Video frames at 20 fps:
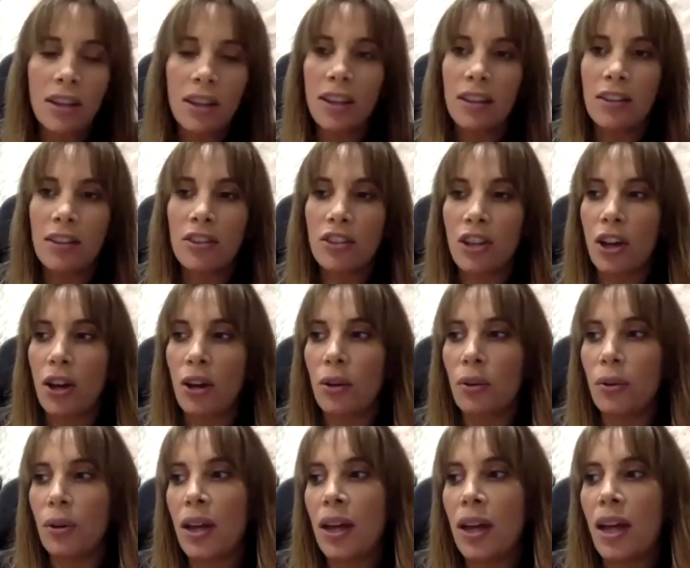in the show,
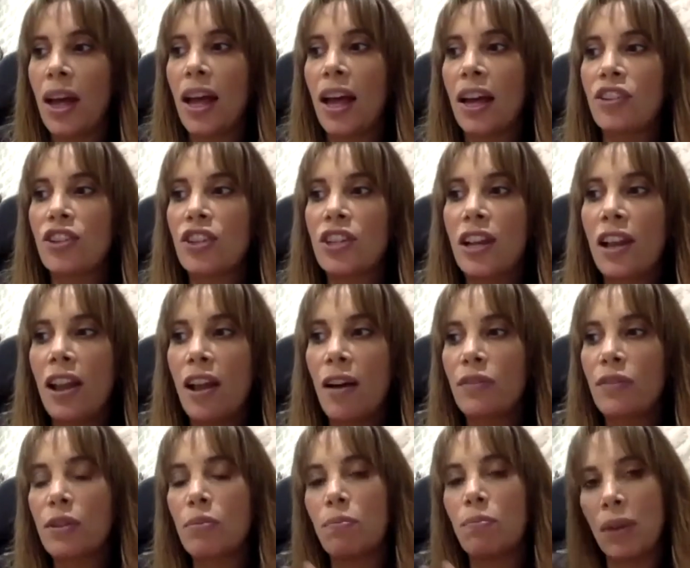and she
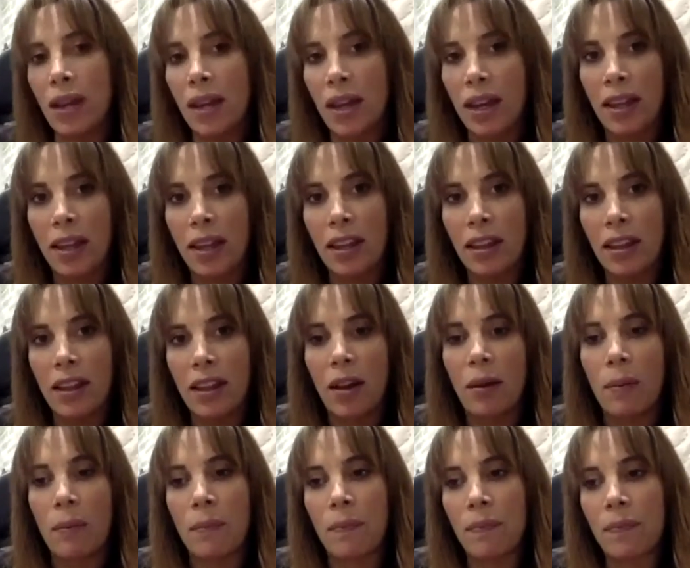loves being,
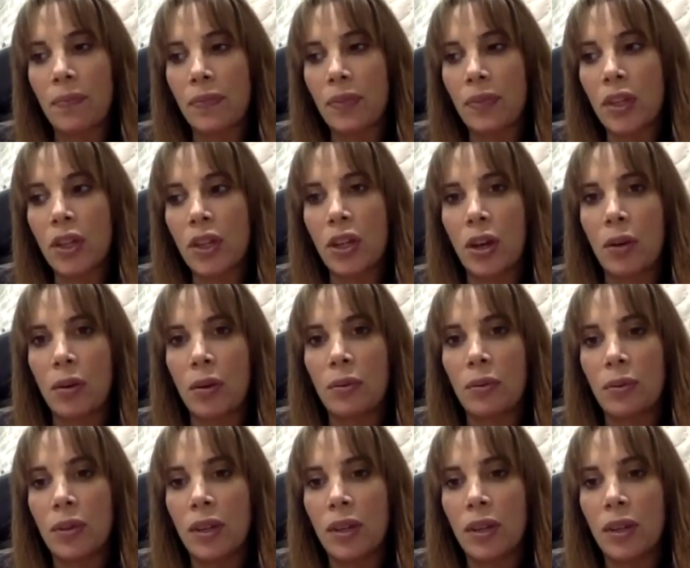you know,